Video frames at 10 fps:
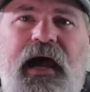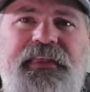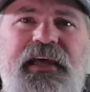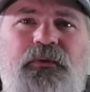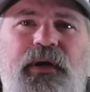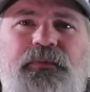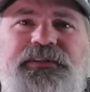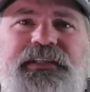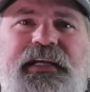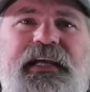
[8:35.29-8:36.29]
I think we will
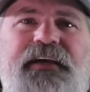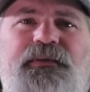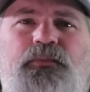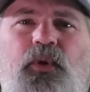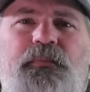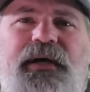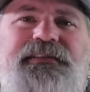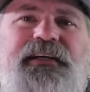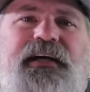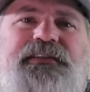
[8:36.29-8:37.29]
see even more
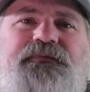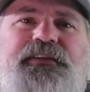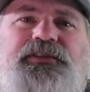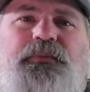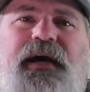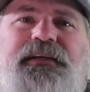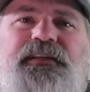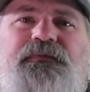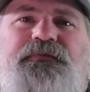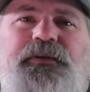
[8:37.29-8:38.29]
mid-sized adventure bikes
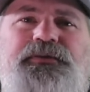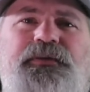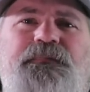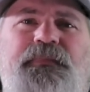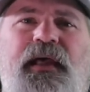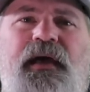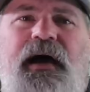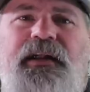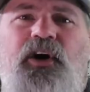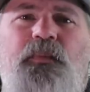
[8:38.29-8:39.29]
in the future,
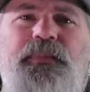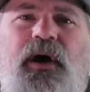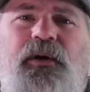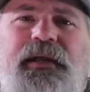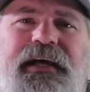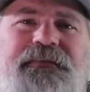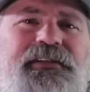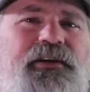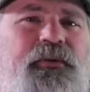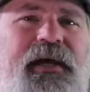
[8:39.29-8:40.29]
and I hope Harley
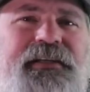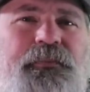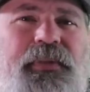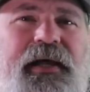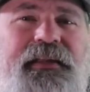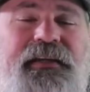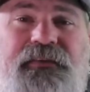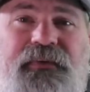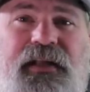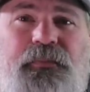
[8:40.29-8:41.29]
Davidson already has a plan to
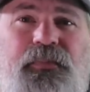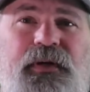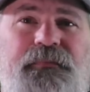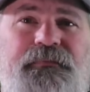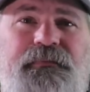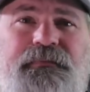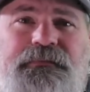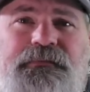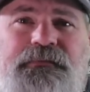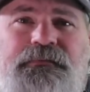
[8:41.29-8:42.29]
develop one.
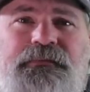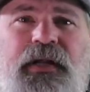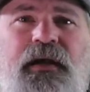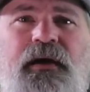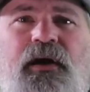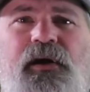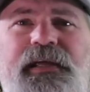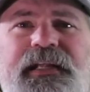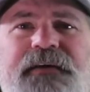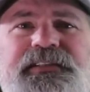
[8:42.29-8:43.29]

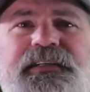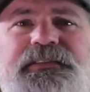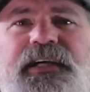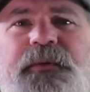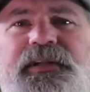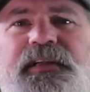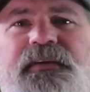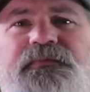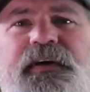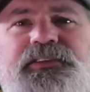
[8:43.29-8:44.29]
Harley Davidson is coming to
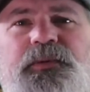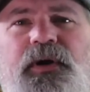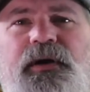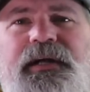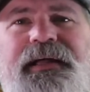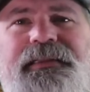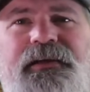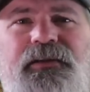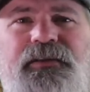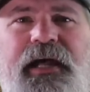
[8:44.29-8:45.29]
the adventure market a
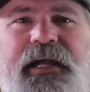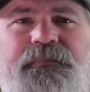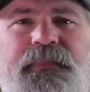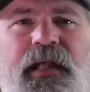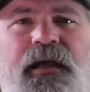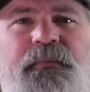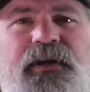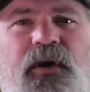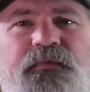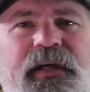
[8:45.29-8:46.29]
little late,
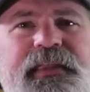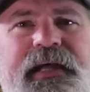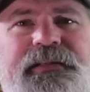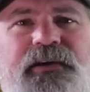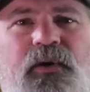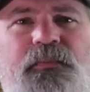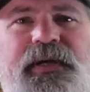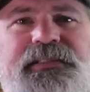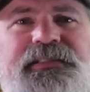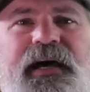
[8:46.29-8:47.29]
but hopefully they don't
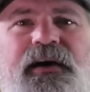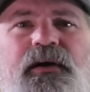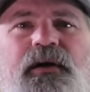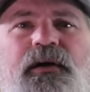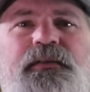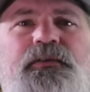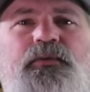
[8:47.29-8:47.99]
miss out on